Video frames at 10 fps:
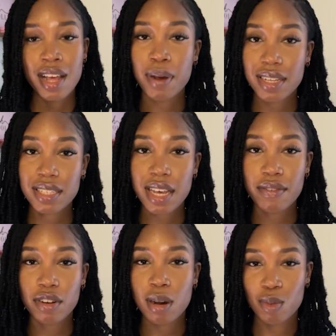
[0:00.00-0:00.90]
I personally
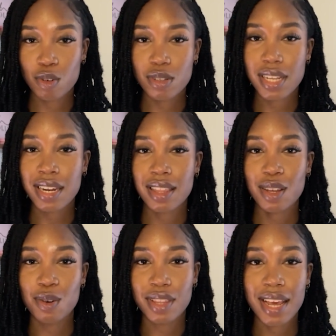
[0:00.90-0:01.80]
haven't come across
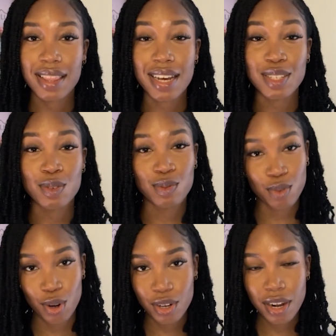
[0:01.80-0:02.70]
anything on there that's
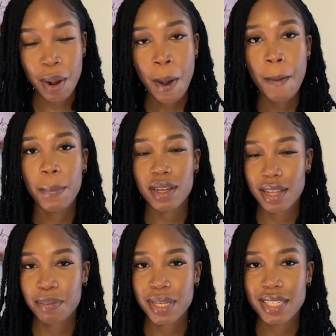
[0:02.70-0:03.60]
wrong, but
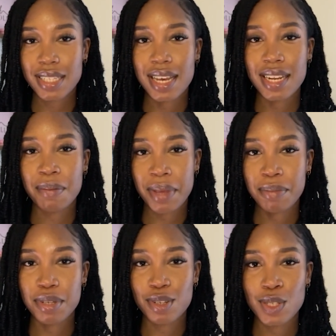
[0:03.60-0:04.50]
that being said, it may
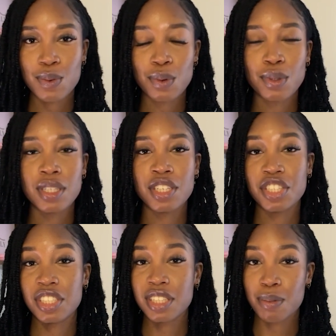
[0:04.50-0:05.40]
be useful to
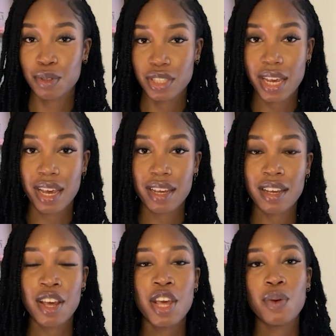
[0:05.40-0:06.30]
just double
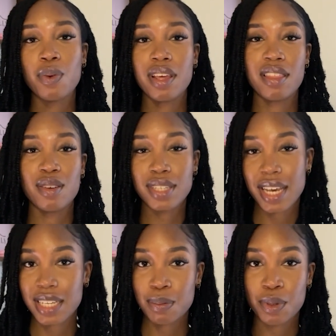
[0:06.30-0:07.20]
check with your
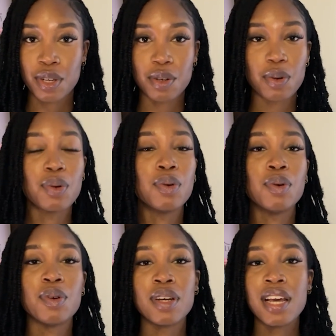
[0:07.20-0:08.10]
textbook
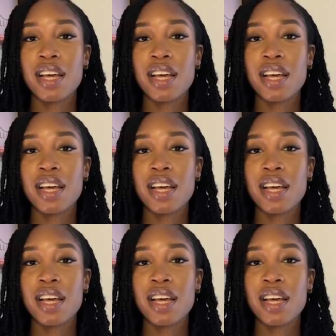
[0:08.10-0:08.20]
or